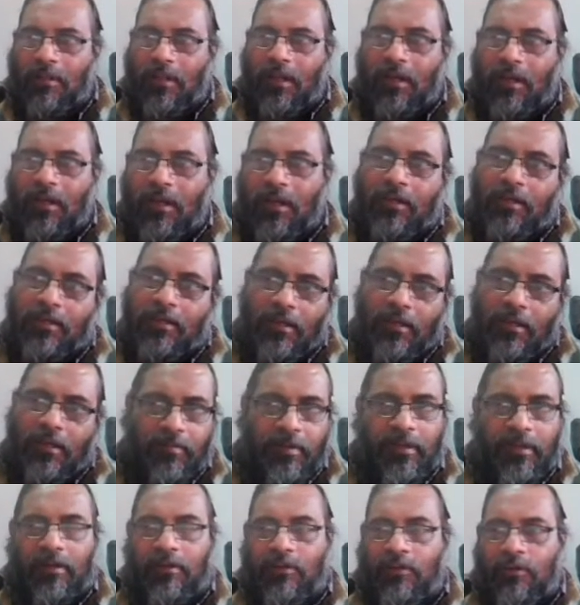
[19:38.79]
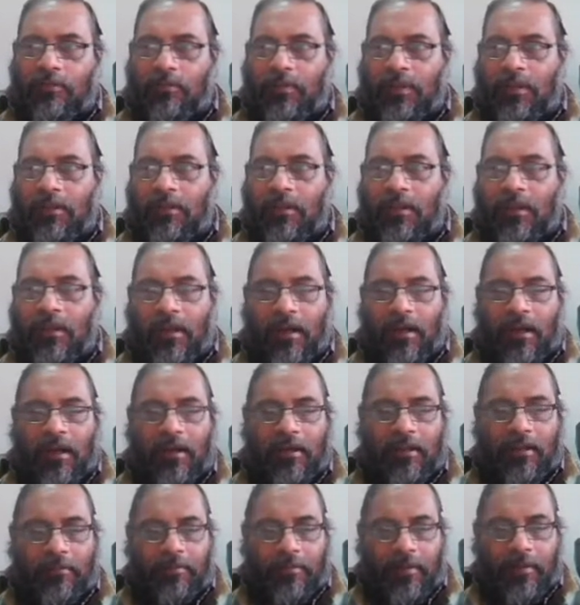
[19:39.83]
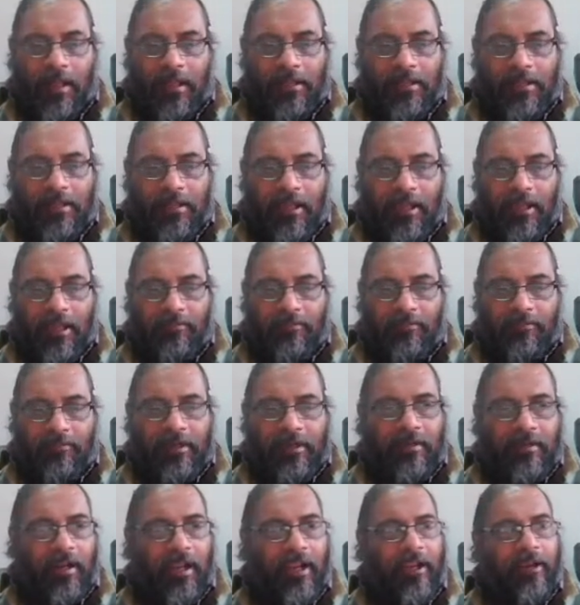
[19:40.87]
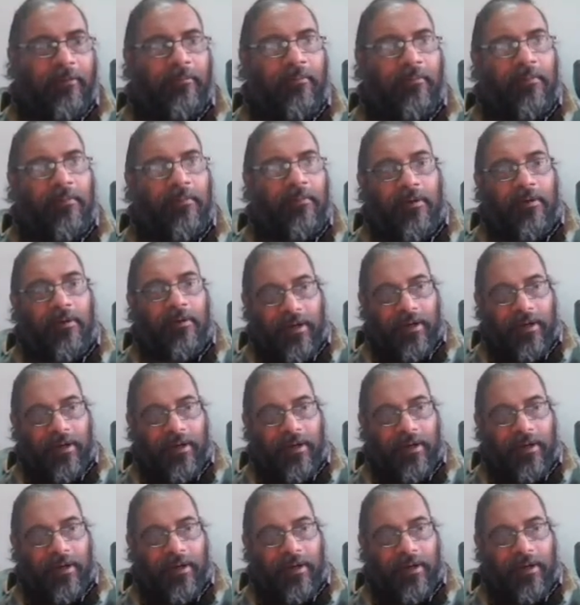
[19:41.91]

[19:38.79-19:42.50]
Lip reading: and it is convenient to me, and if I every time